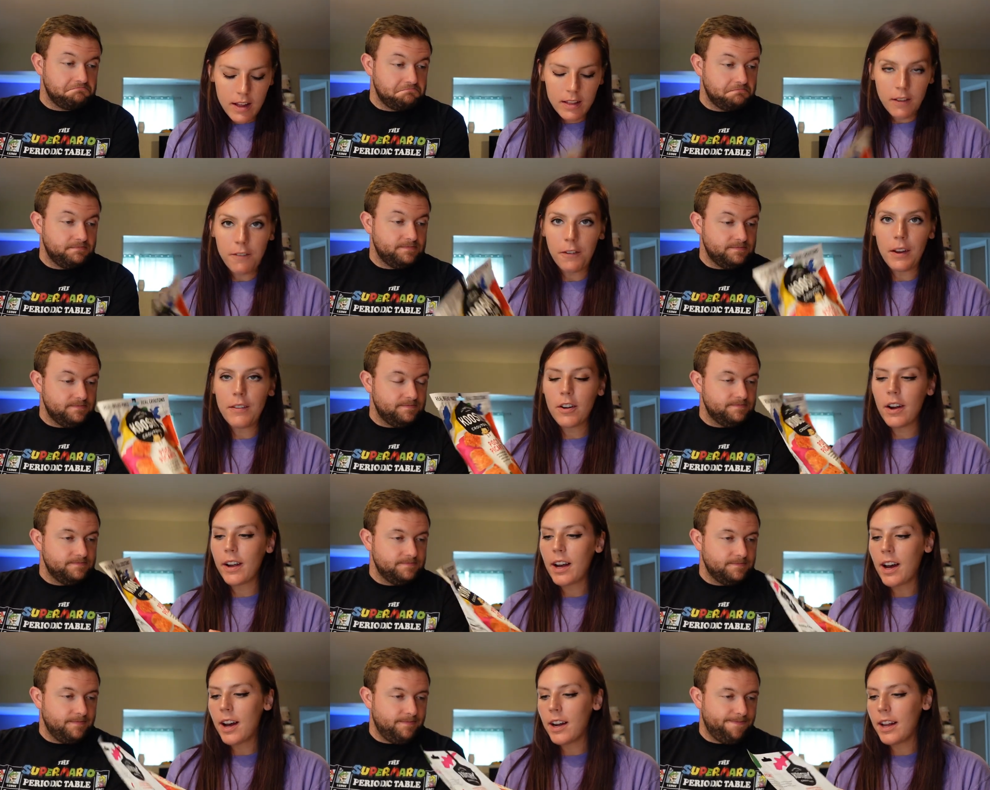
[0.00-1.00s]
Speaker 1: The flavor I
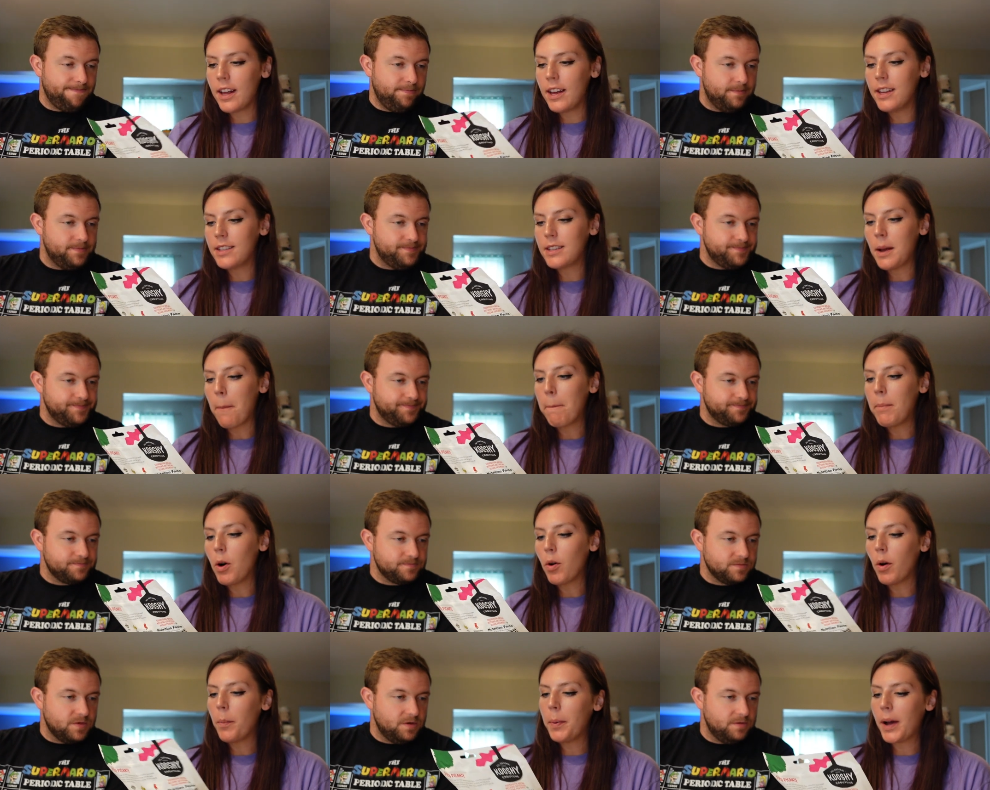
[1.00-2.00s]
got is
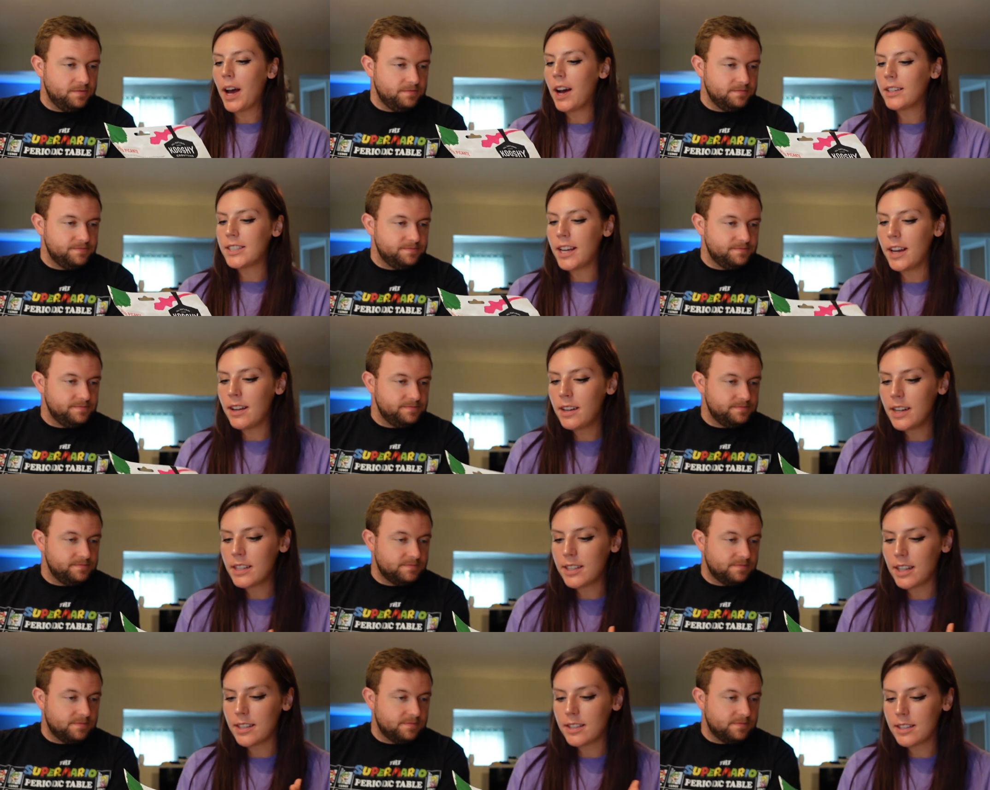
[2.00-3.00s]
poco picante.
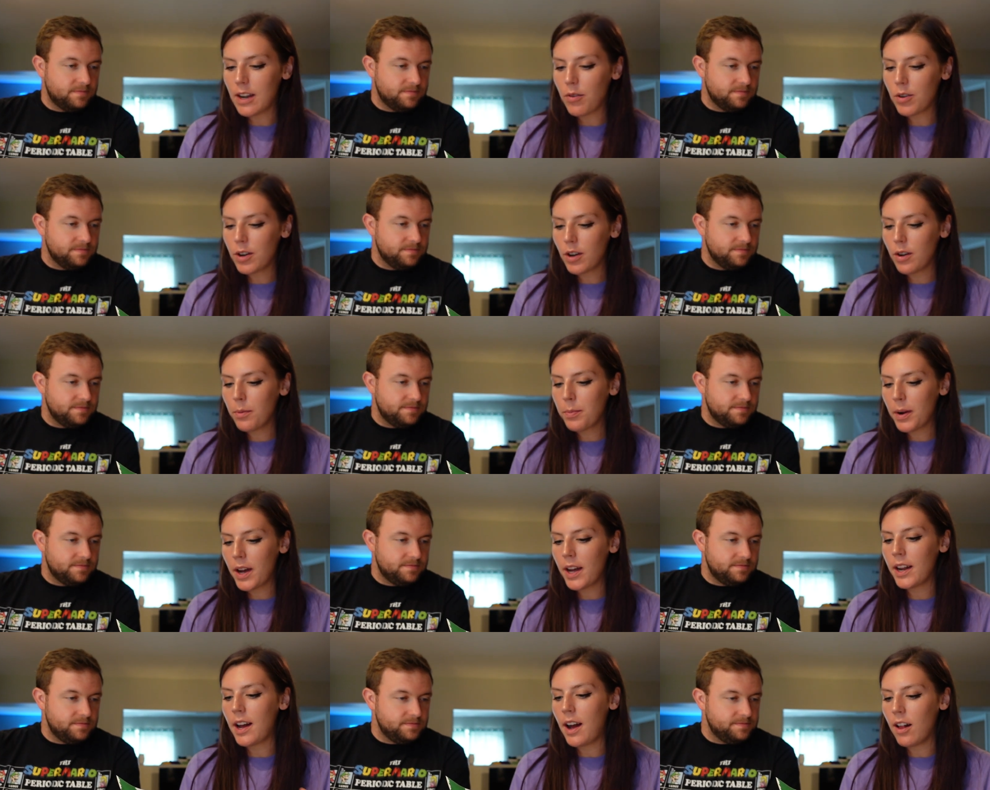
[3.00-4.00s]
It says sourdough
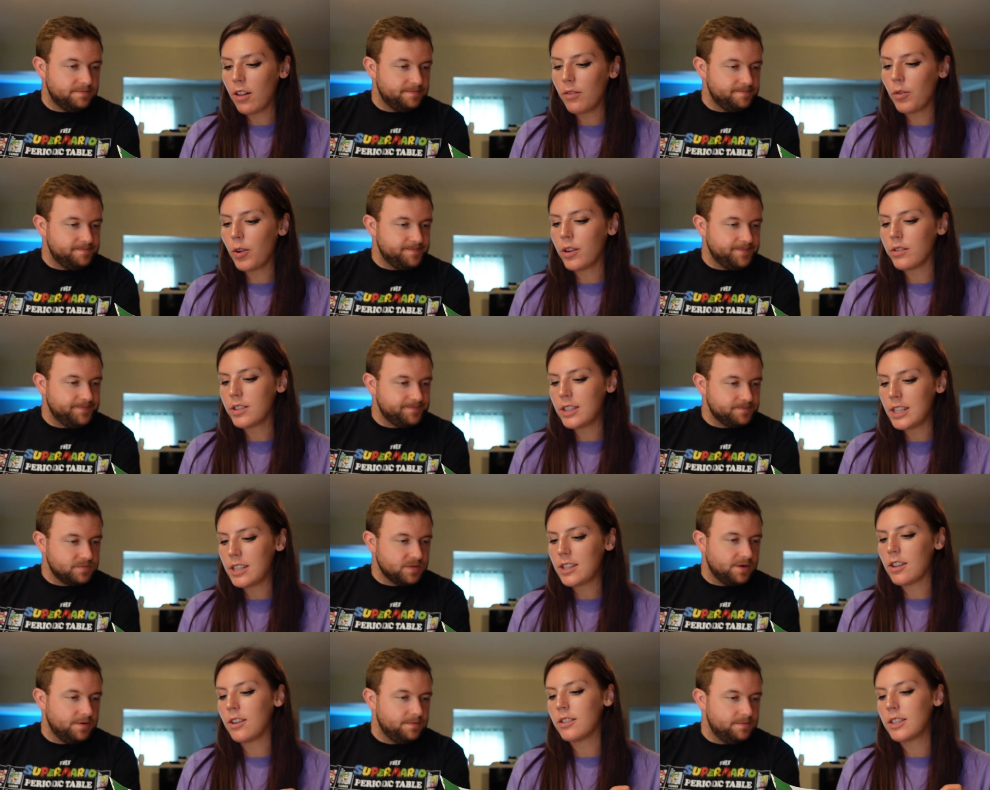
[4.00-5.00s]
bread, olive oil, sea
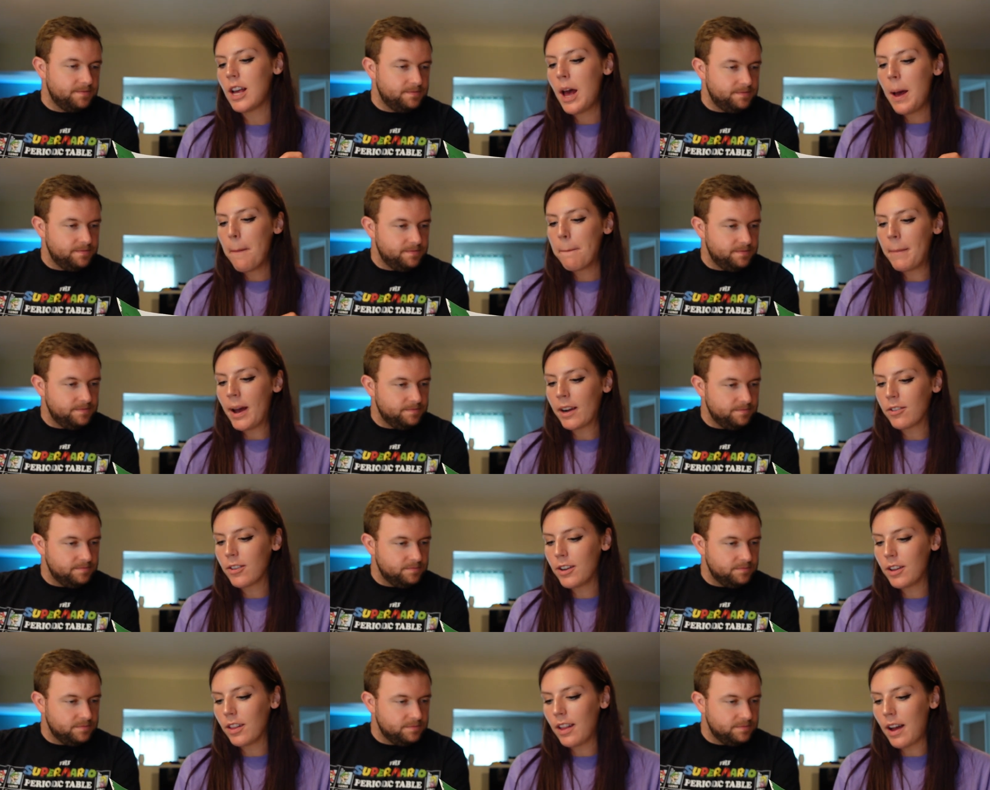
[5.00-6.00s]
salt,
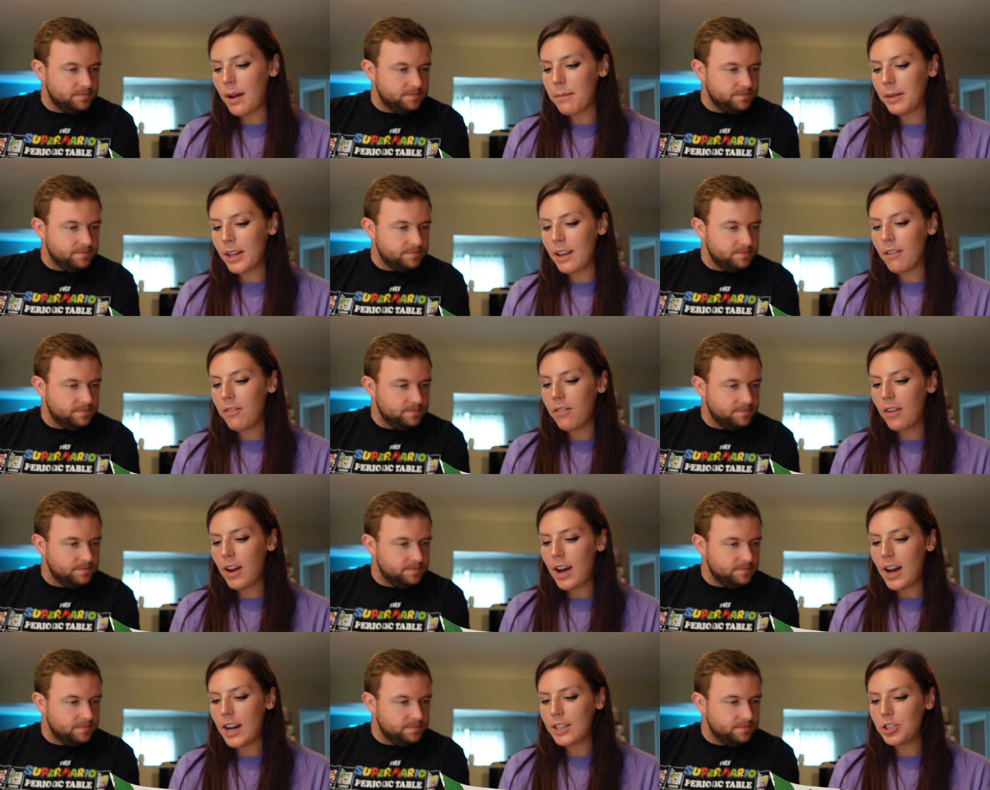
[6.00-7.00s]
makrut, lime leaf,
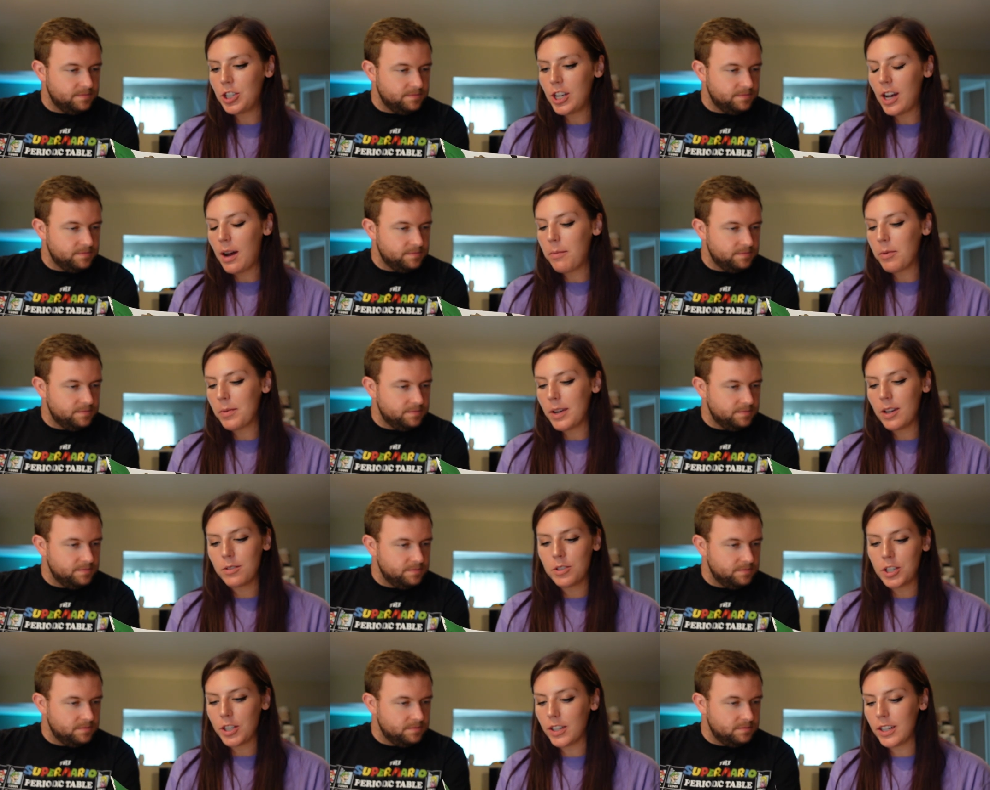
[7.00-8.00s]
aji
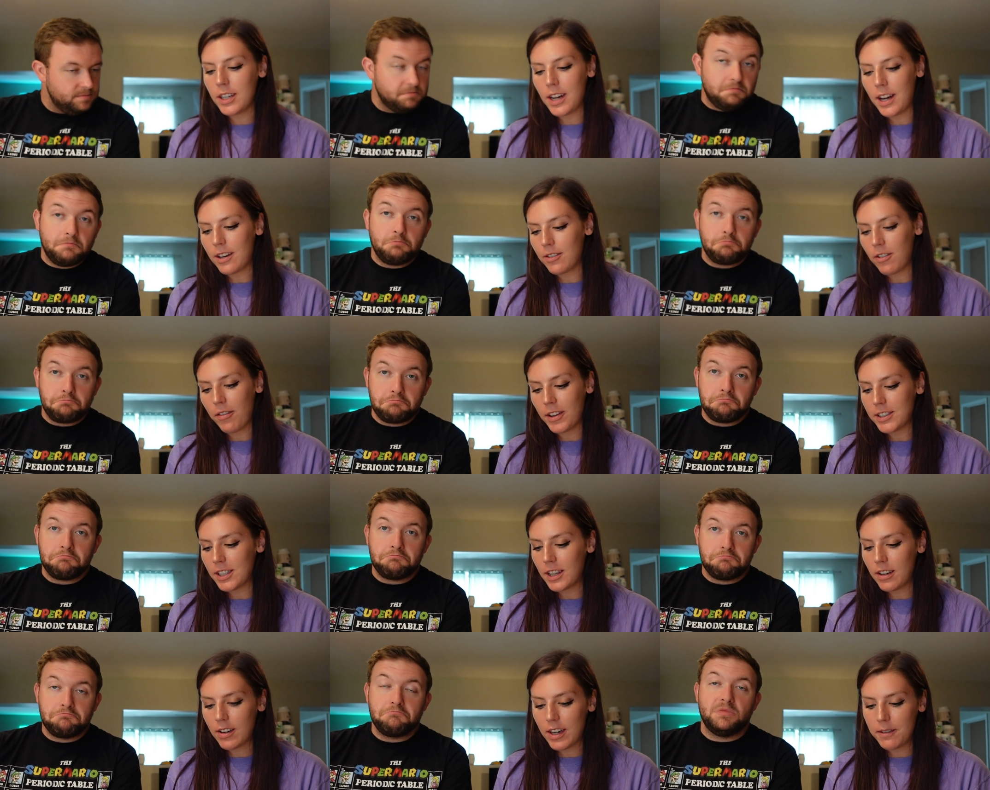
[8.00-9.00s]
amarillo chili. I don't know if I
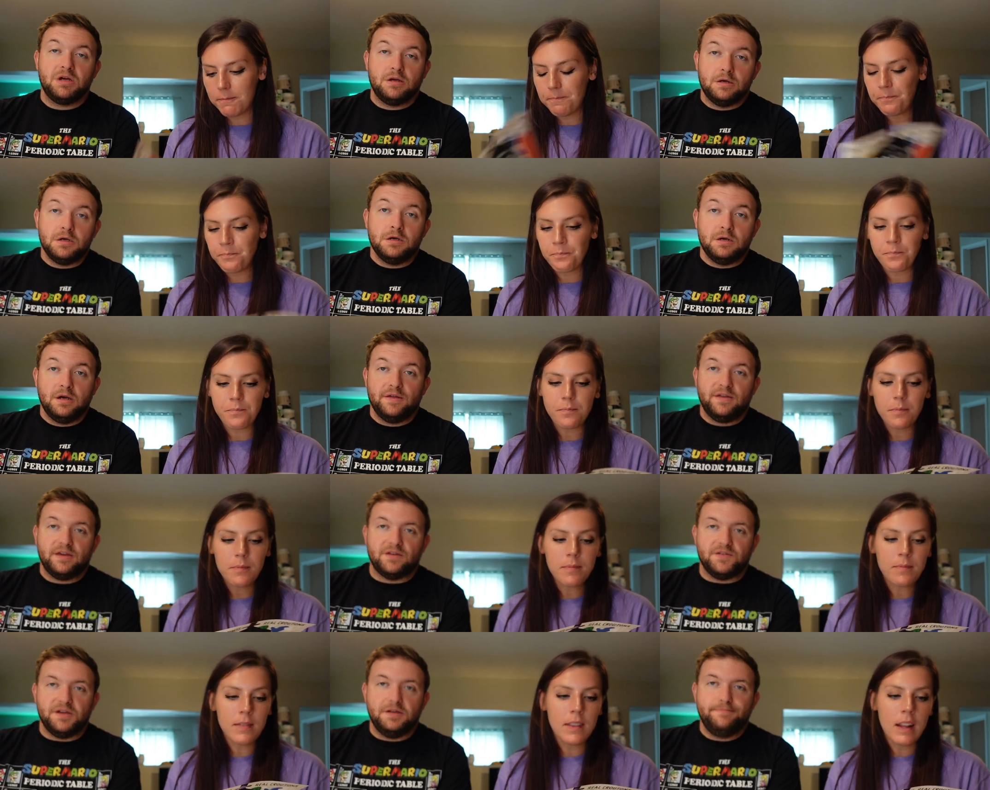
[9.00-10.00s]
said that right.
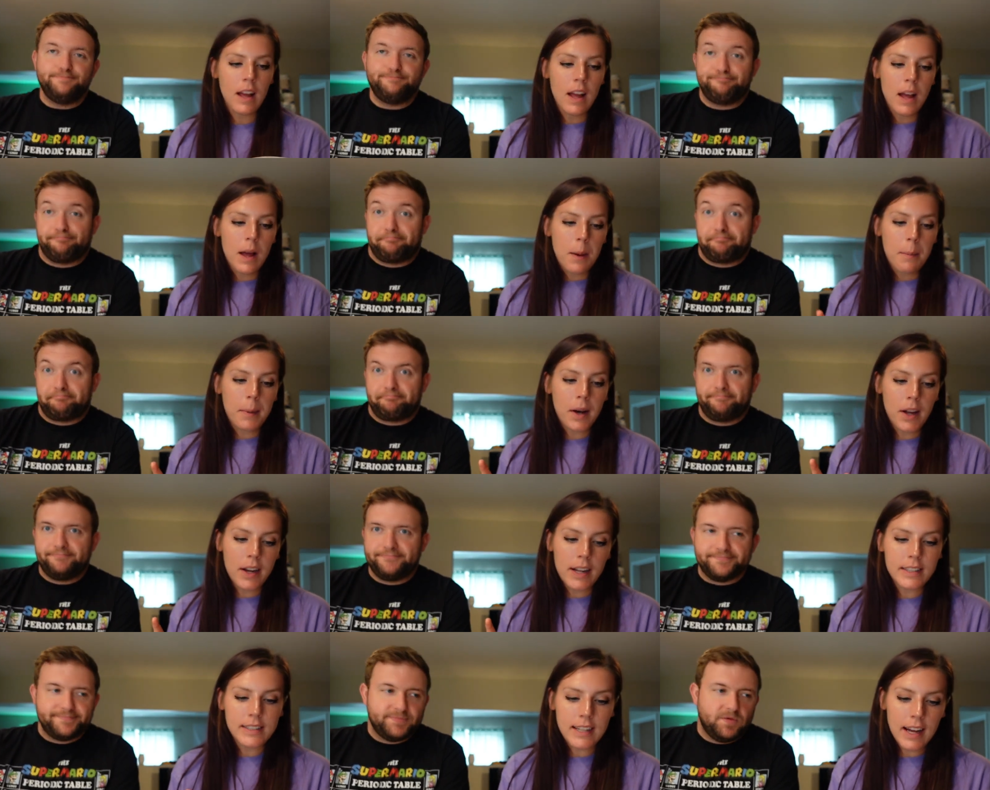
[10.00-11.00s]
You did.
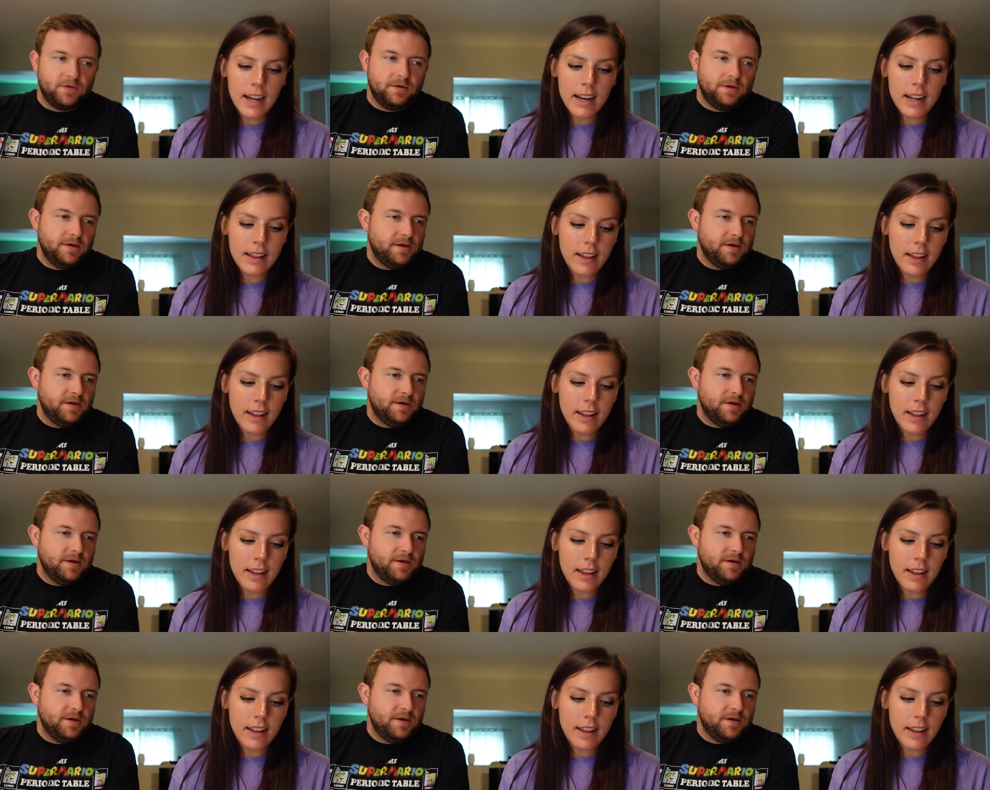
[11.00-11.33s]
But it said